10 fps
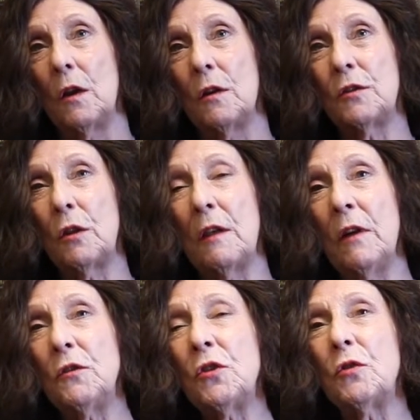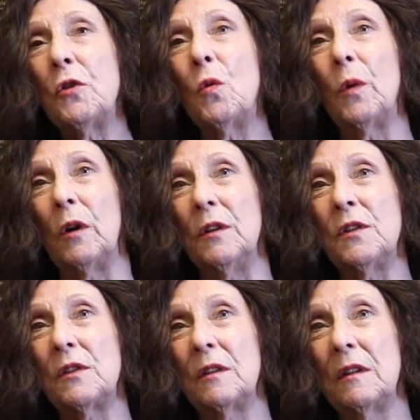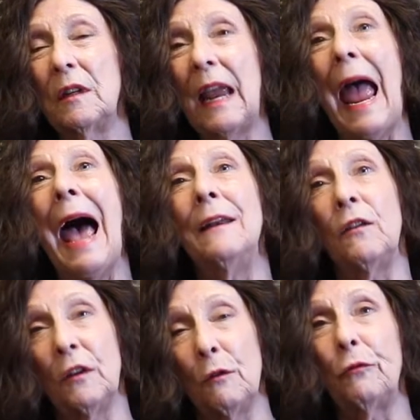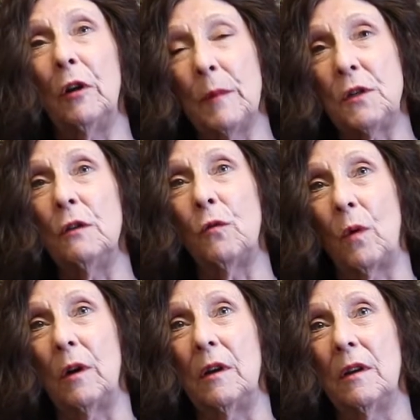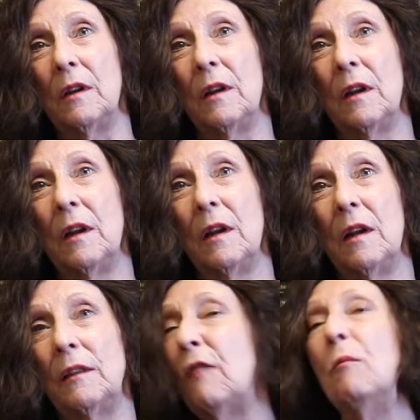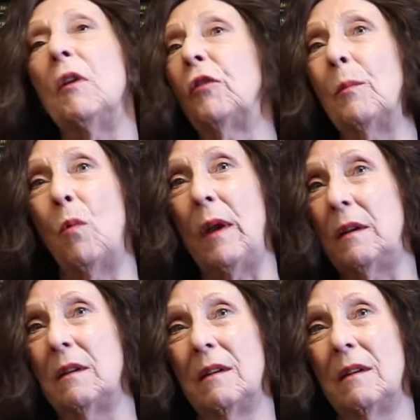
So they've understood the words. Can is an affirmative word. They've missed the point.